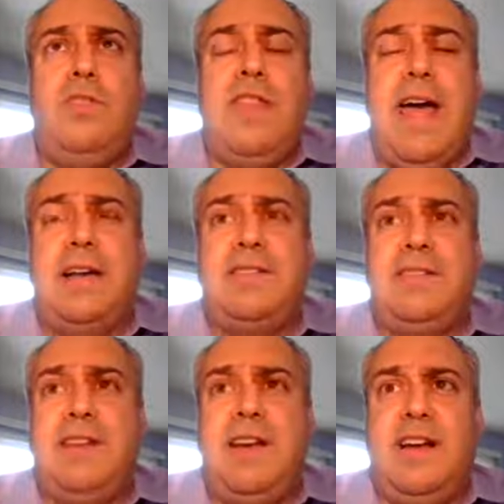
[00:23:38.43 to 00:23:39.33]

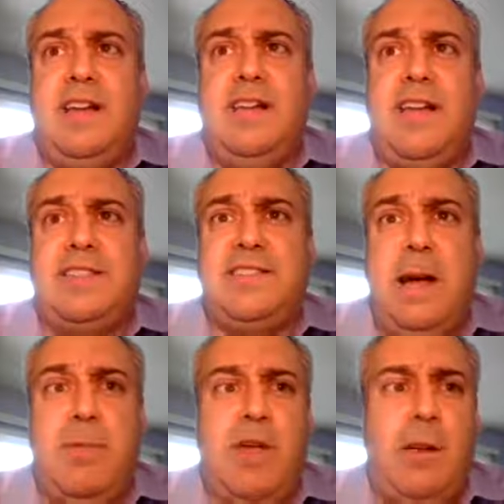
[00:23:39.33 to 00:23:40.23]
next
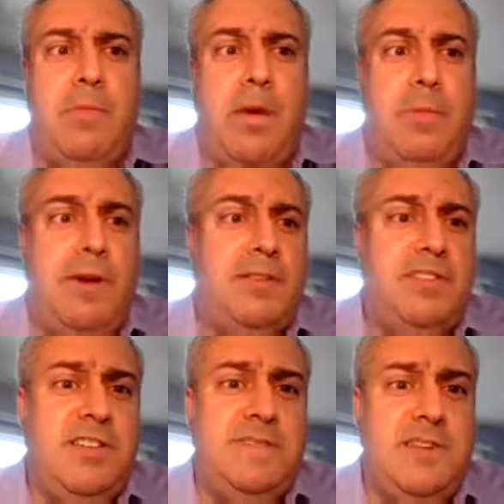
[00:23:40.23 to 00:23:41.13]
topic I'm going to
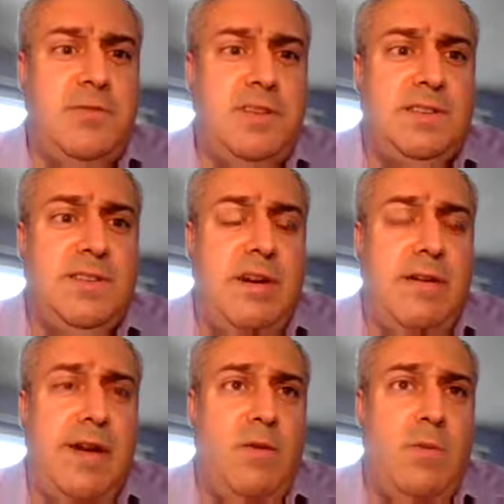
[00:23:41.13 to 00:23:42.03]
shift to is,
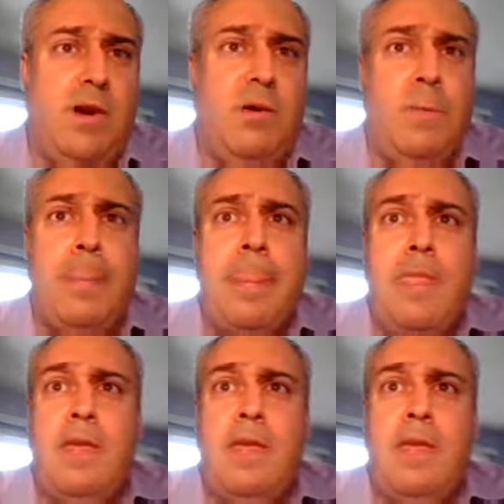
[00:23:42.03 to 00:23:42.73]
all right, well,